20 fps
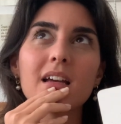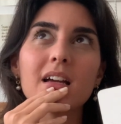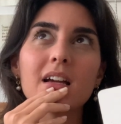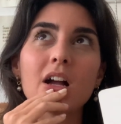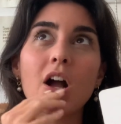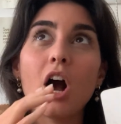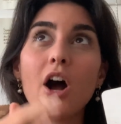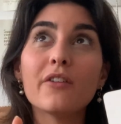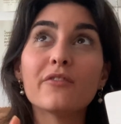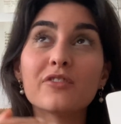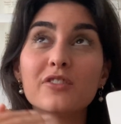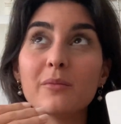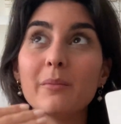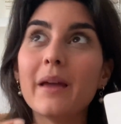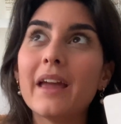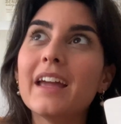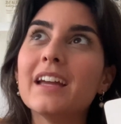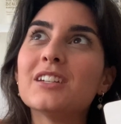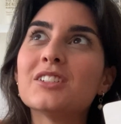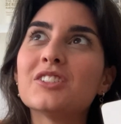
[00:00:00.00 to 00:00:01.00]

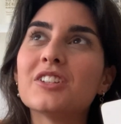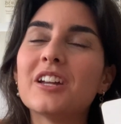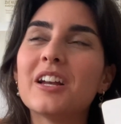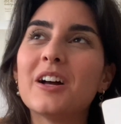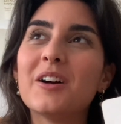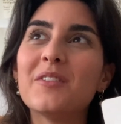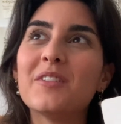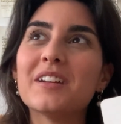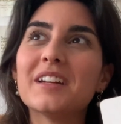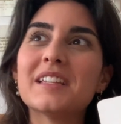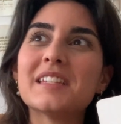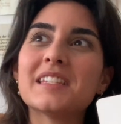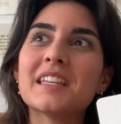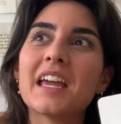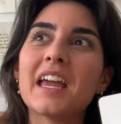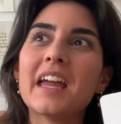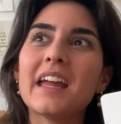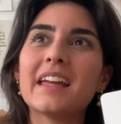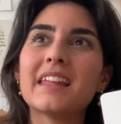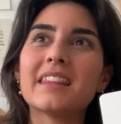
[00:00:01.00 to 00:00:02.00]
confirmation, I want to
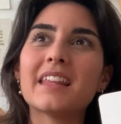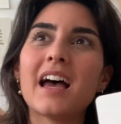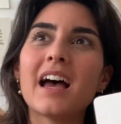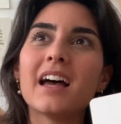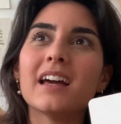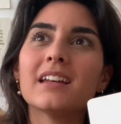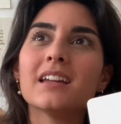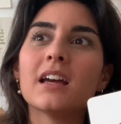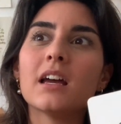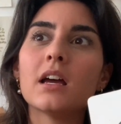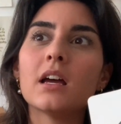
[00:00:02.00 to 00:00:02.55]
say, that